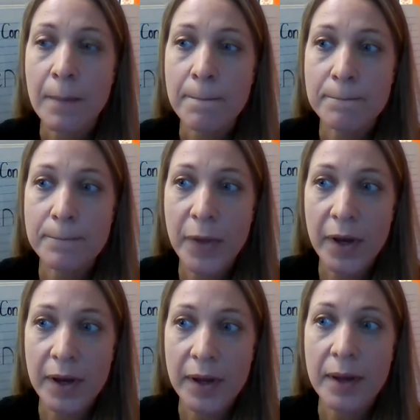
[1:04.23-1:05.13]
B,
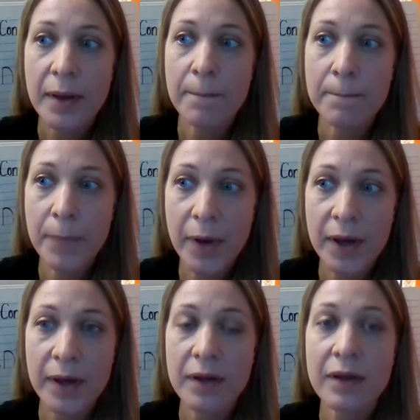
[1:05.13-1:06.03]
B,
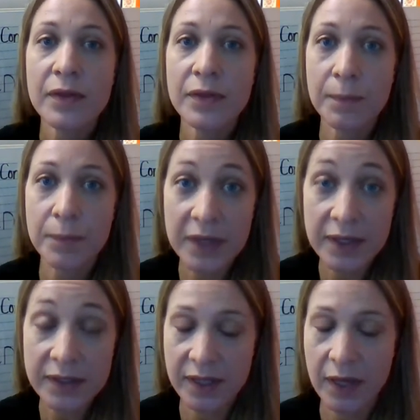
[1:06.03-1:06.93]
the B
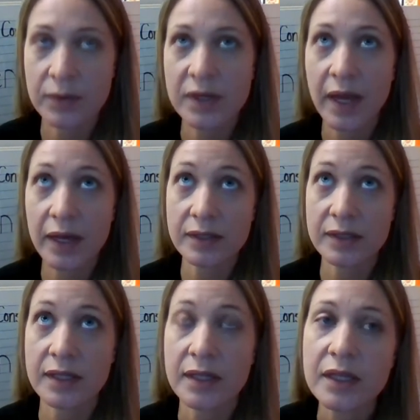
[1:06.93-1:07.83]
sound.
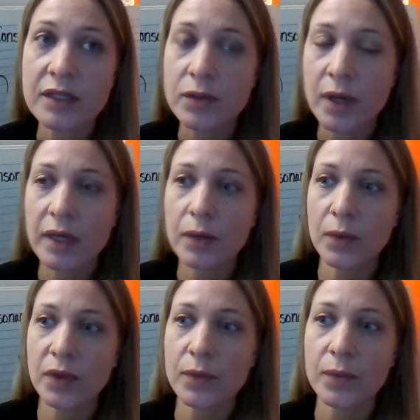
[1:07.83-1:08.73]
Excellent. Let's try it
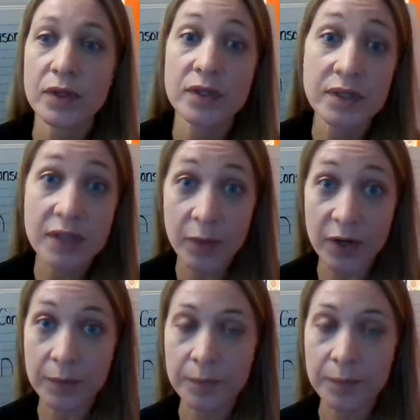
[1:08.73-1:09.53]
with the word summer.